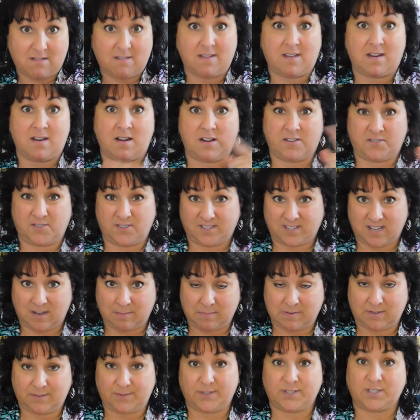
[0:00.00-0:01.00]
than 100
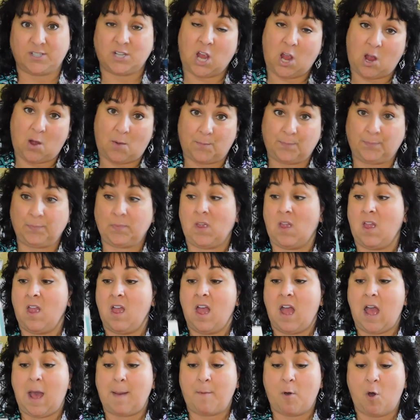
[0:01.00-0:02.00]
Summers. So,
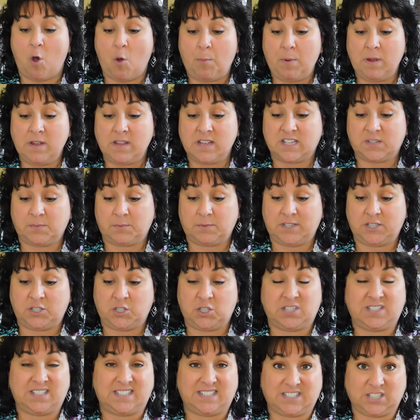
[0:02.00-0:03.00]
I'm hoping this one is
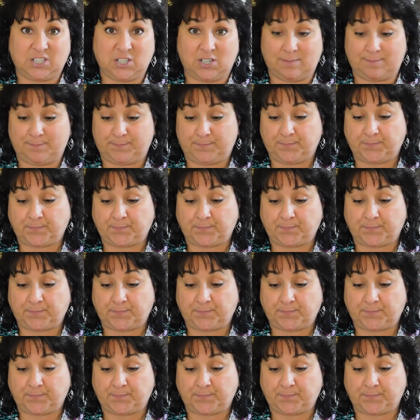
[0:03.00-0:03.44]
just as good.